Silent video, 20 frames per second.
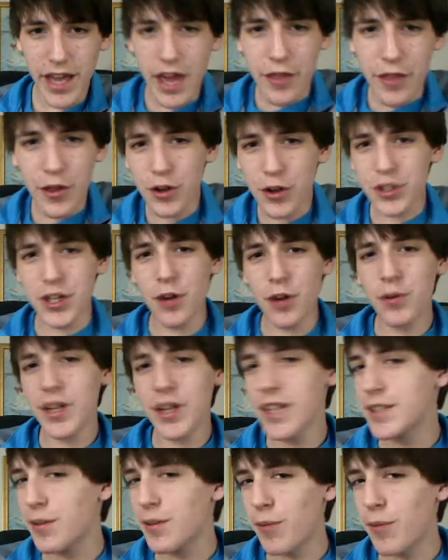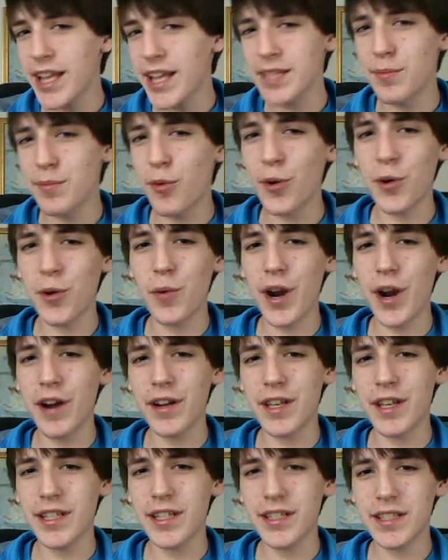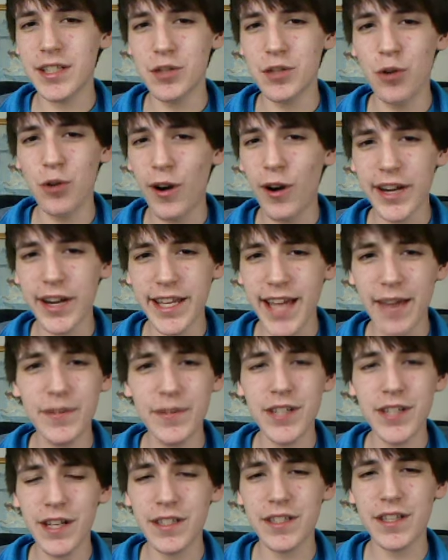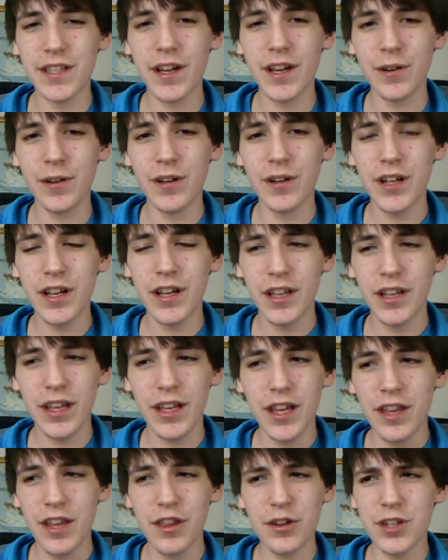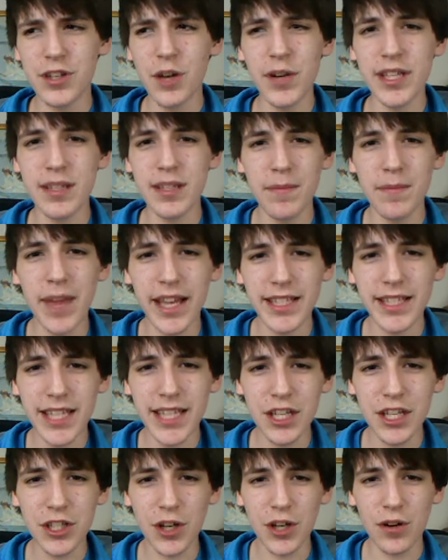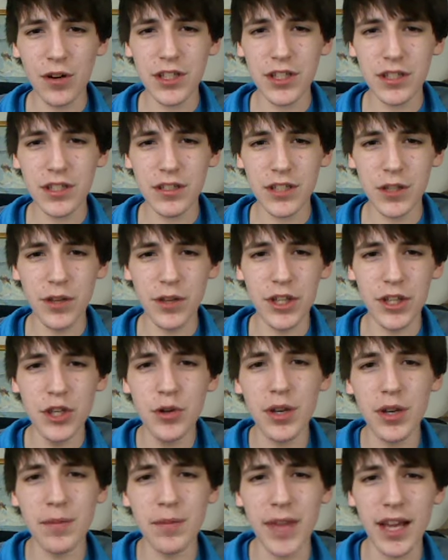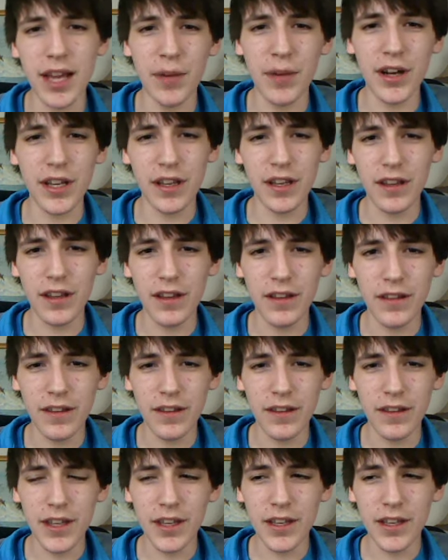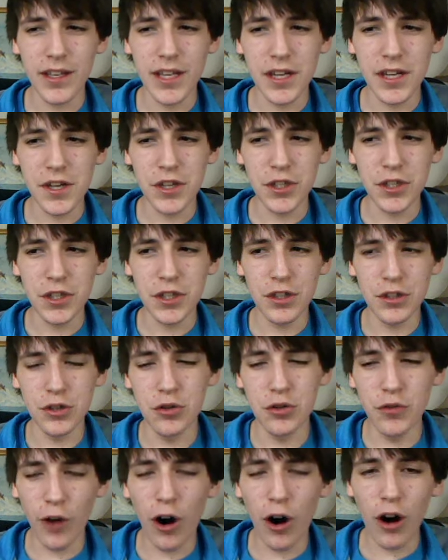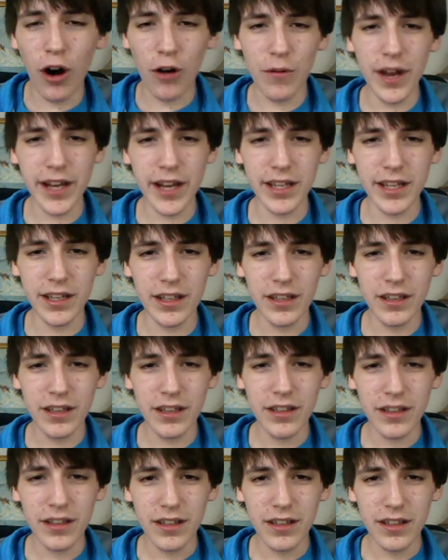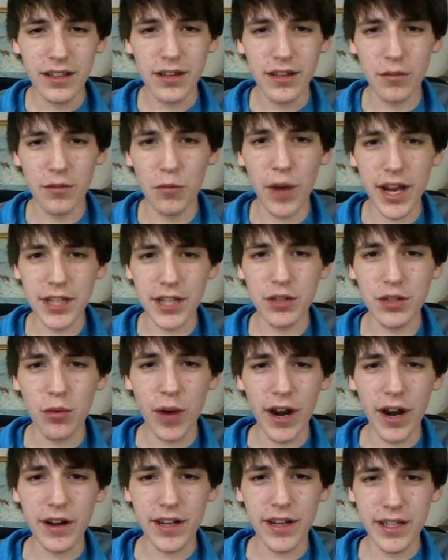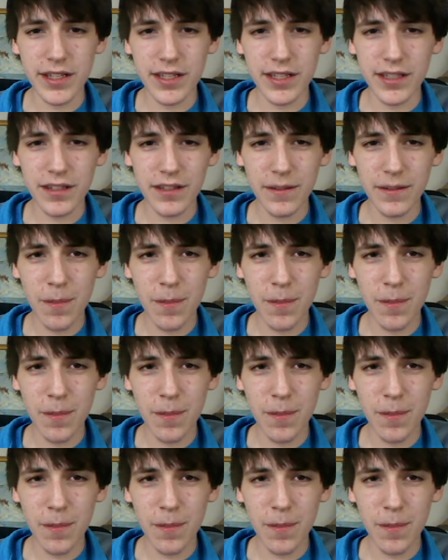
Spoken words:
There's no need to raise more awareness. You already have done so. There's no need to make t-shirts so that you can make money. You've already raised awareness.